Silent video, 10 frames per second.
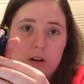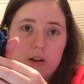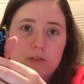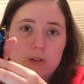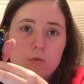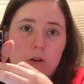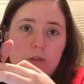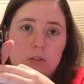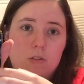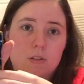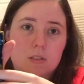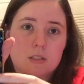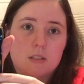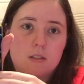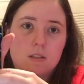enough to hold
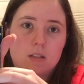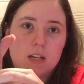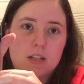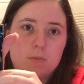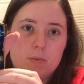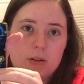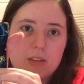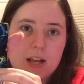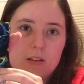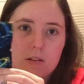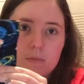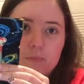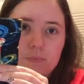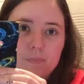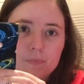hooks. They'd have to be about that long,
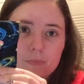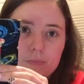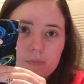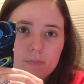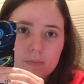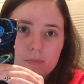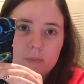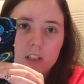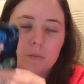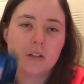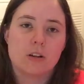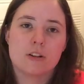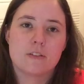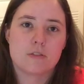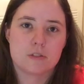a little bit
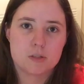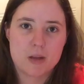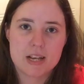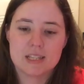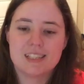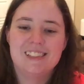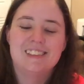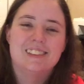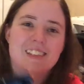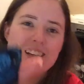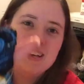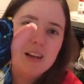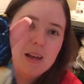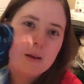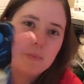longer for space.
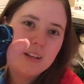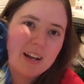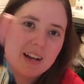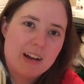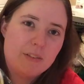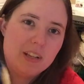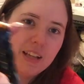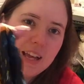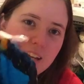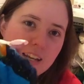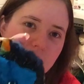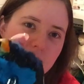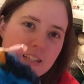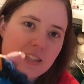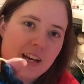But yeah, I really like it, and it
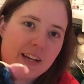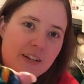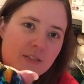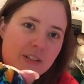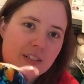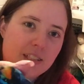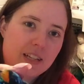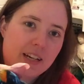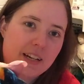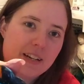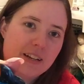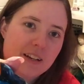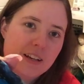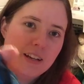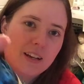is lined on the inside,
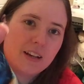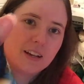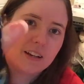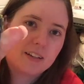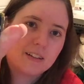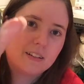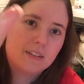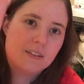and